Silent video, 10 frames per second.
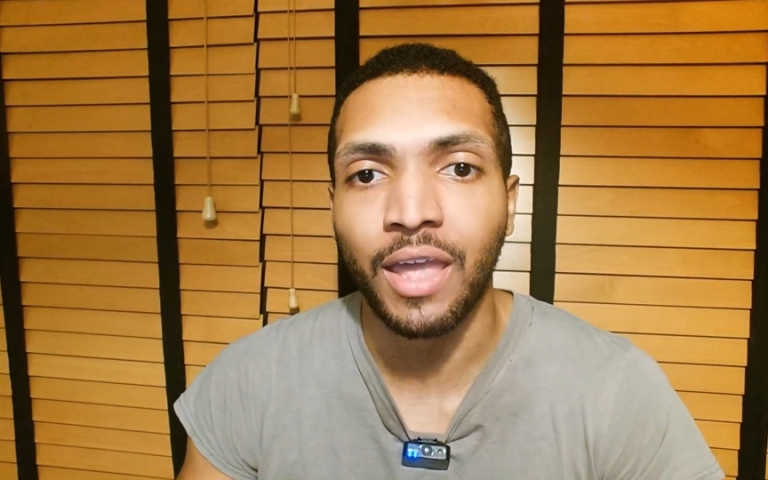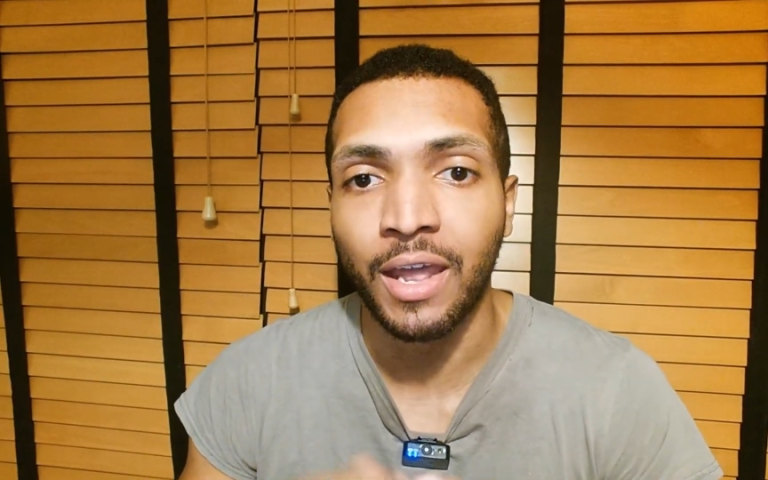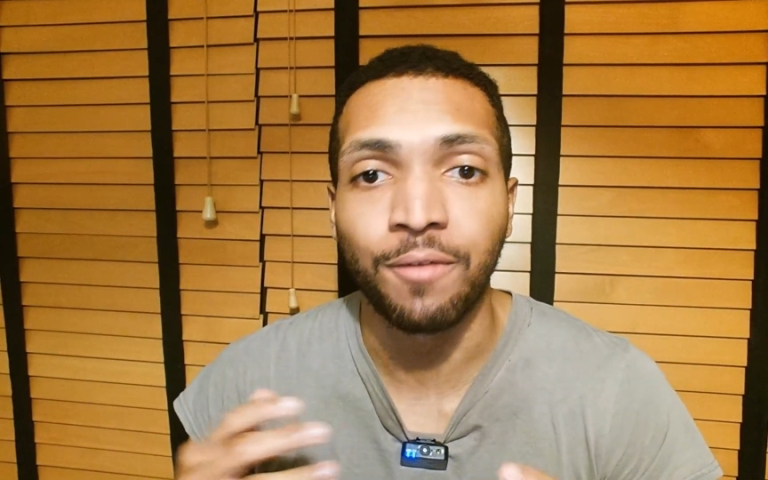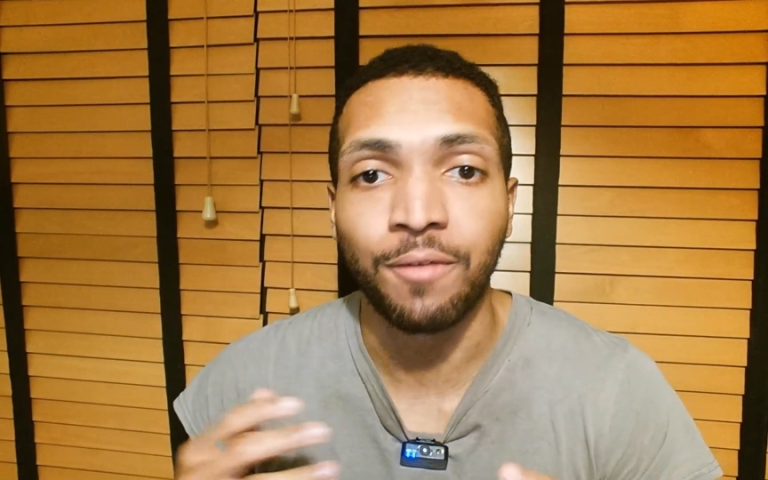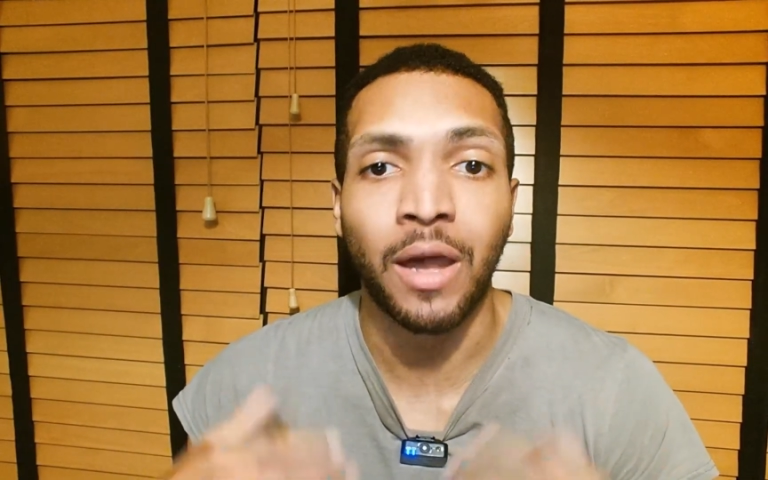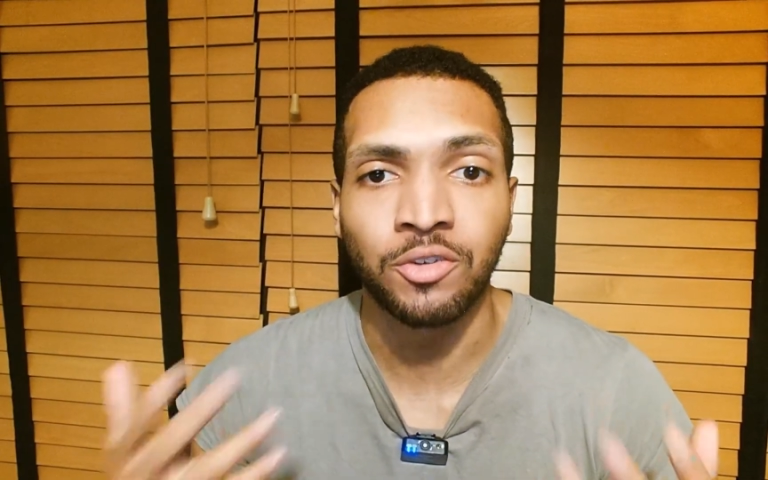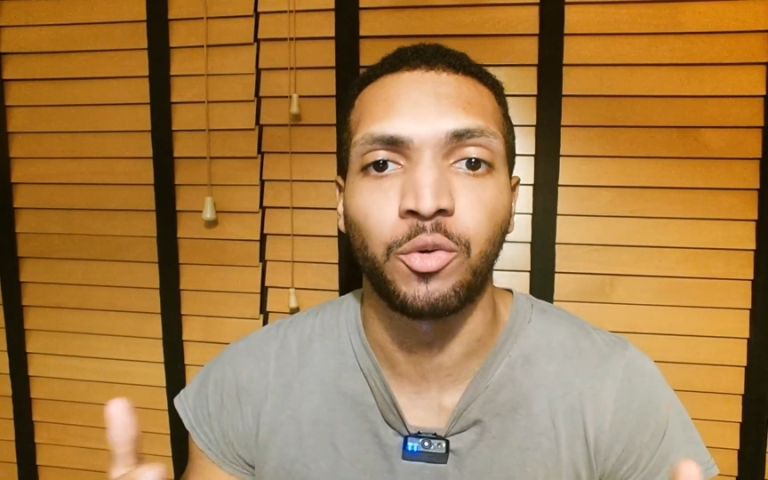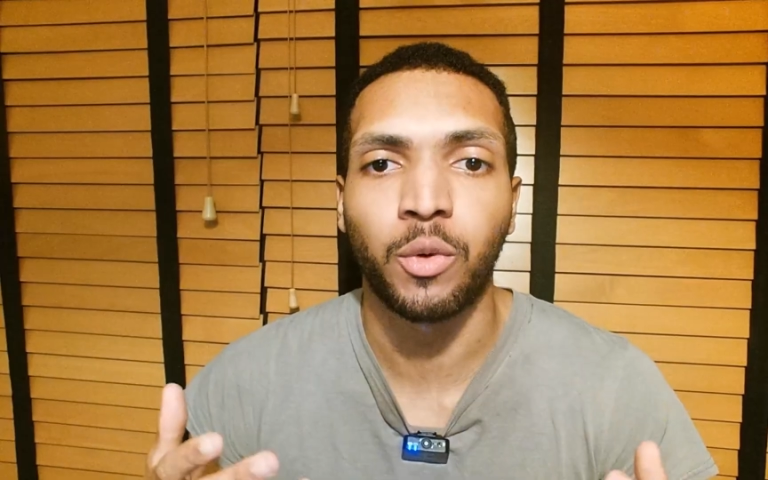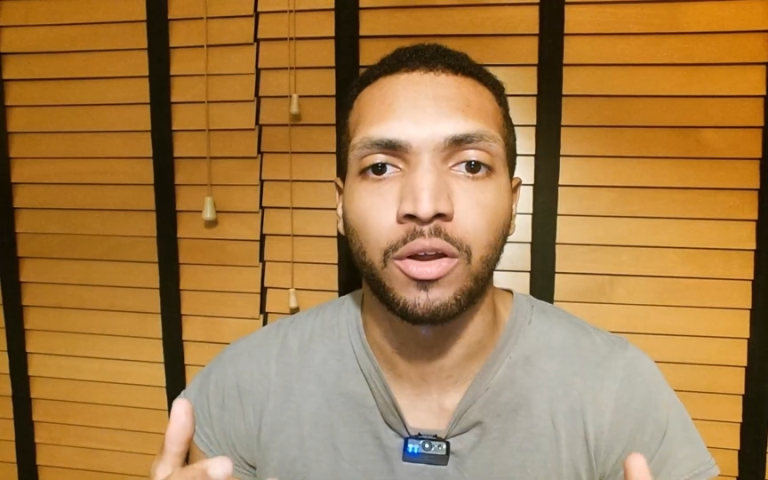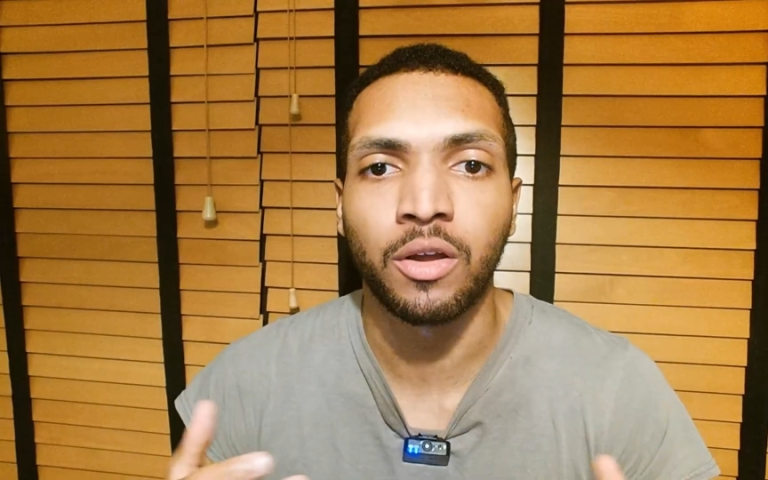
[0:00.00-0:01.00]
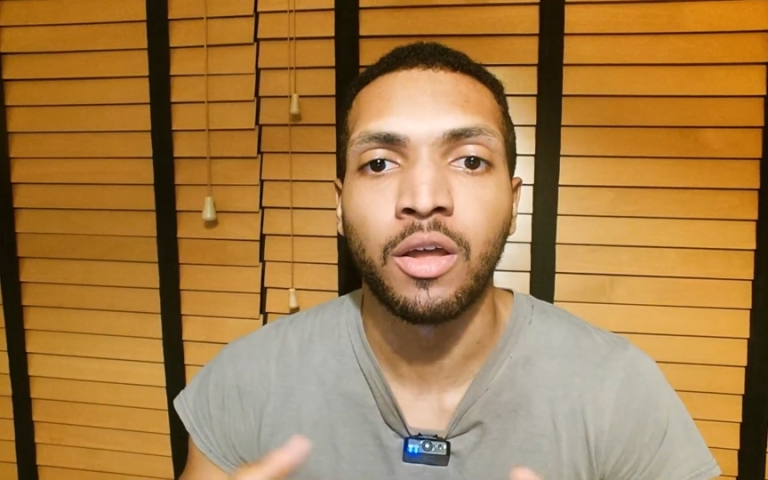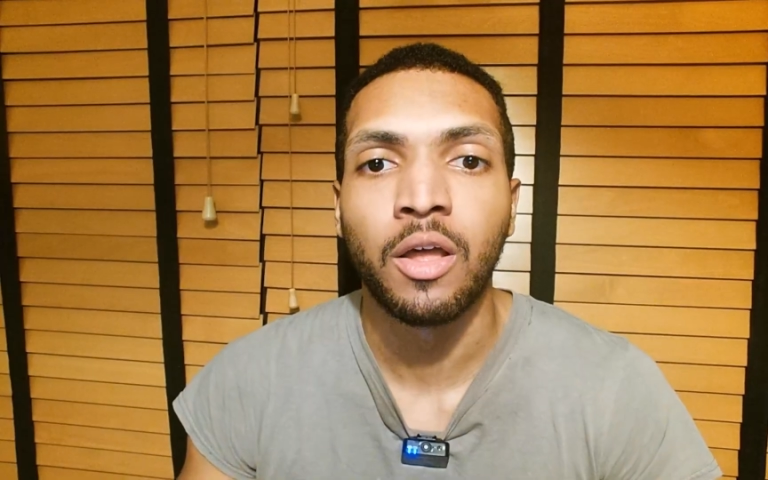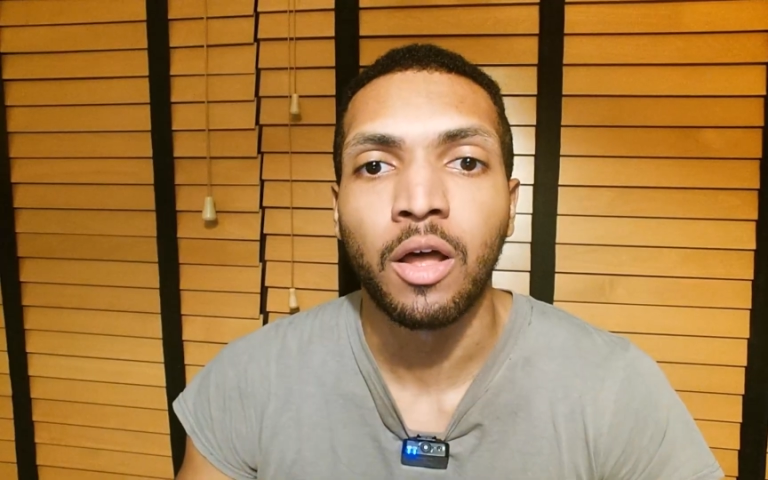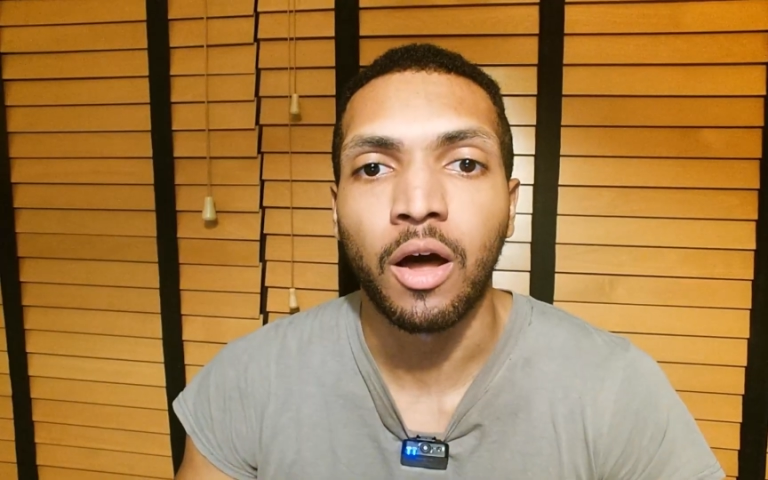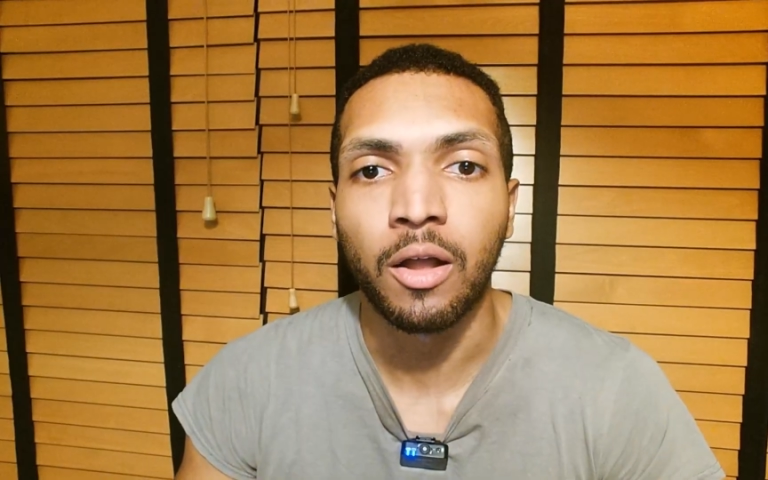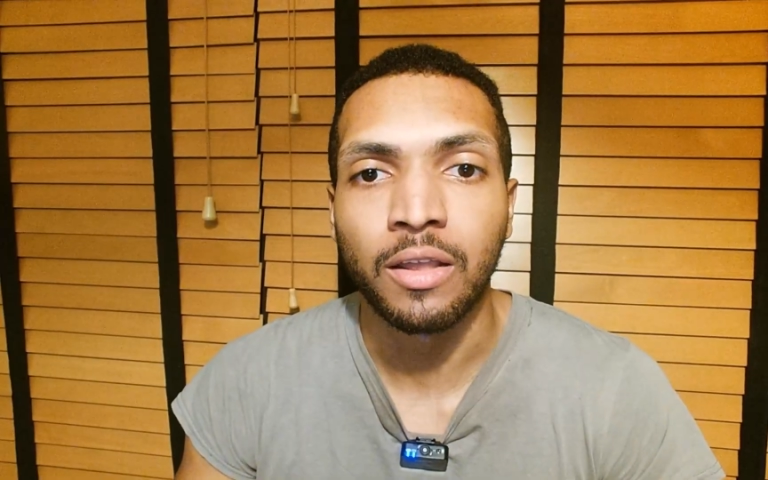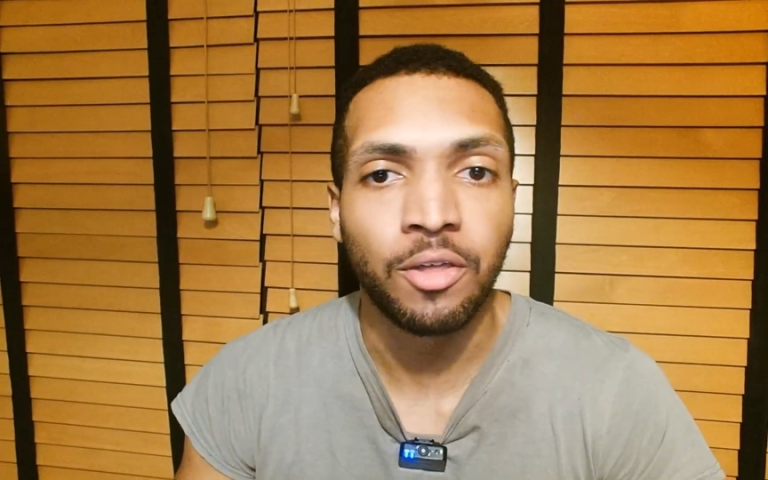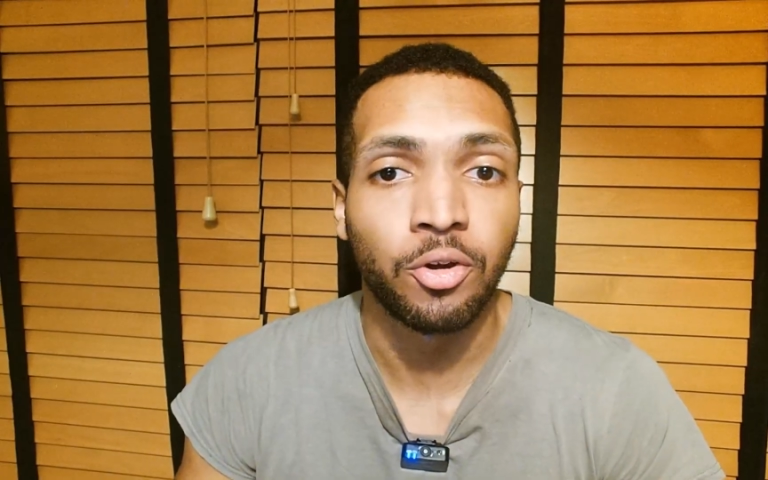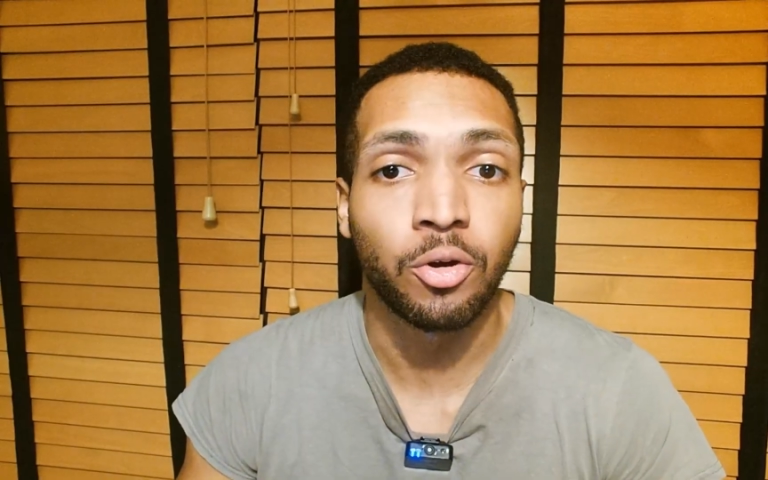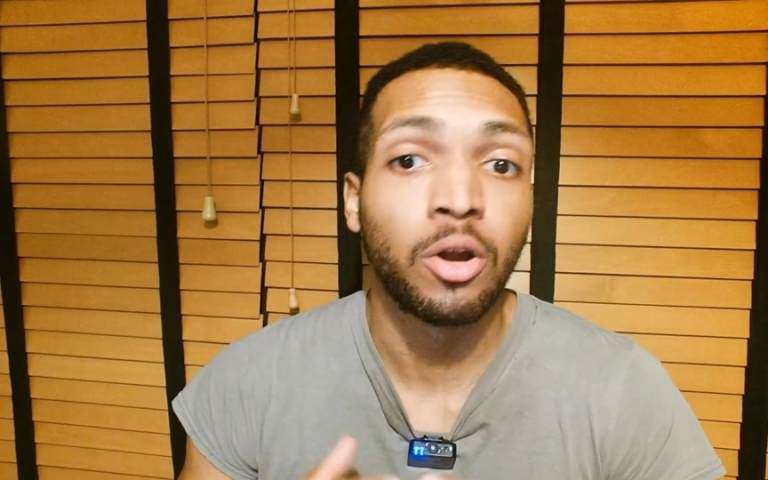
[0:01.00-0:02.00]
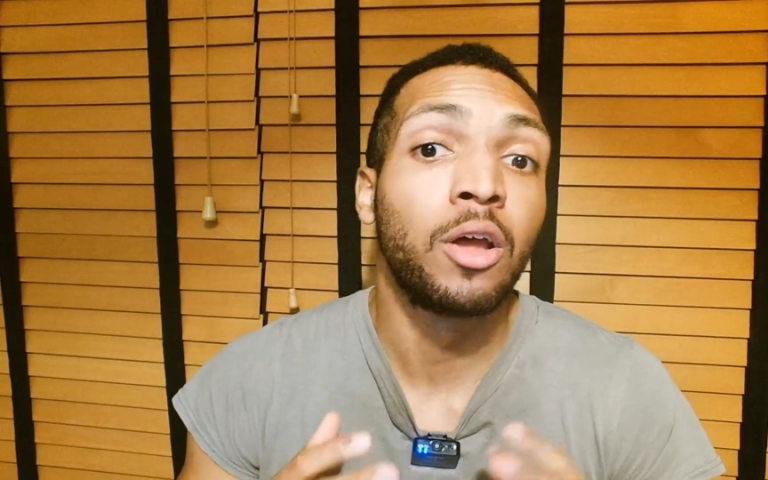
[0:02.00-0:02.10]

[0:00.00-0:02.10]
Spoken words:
And if you actually want to either